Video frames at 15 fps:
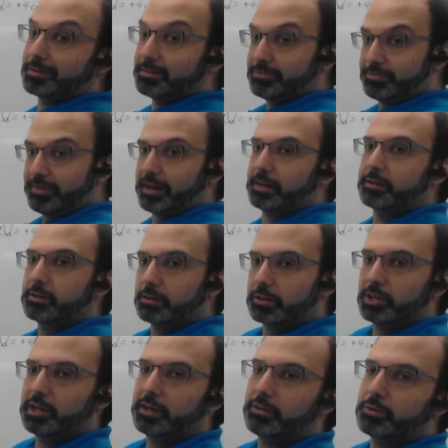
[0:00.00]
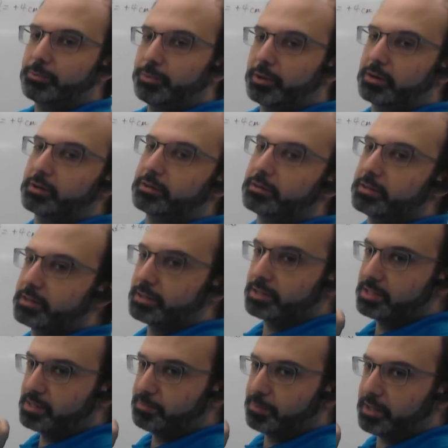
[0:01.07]
the vector counterpart to
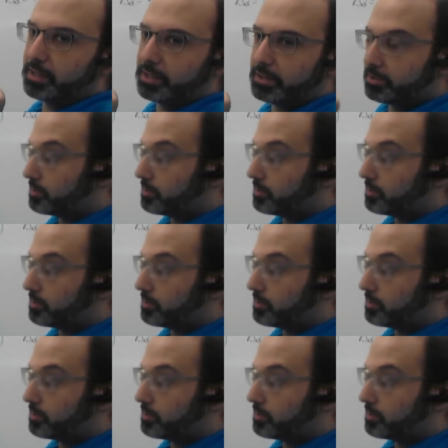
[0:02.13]
speed.